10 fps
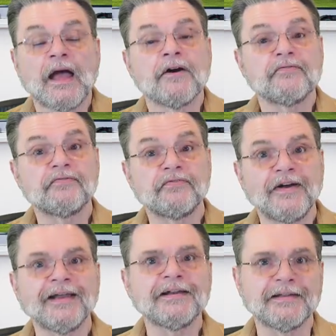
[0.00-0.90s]

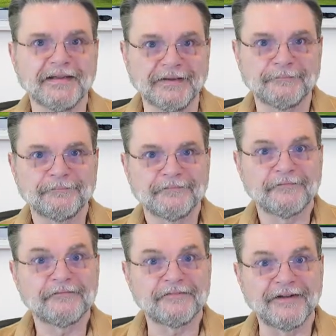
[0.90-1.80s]
Finally,
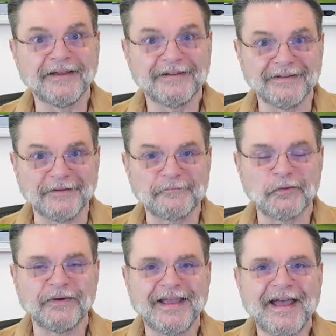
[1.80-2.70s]
finally,
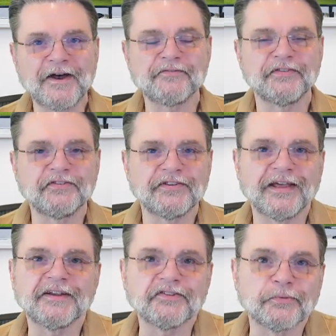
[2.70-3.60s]
we have the
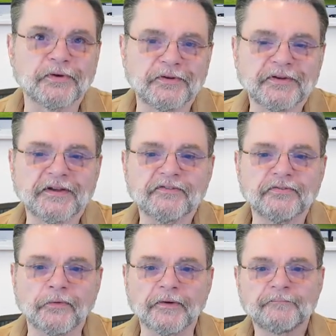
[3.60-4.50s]
settings we're looking
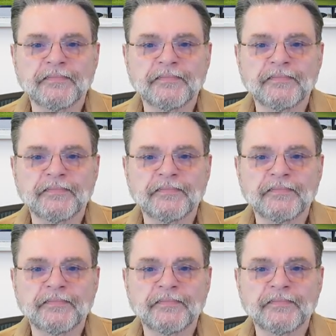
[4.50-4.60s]
for.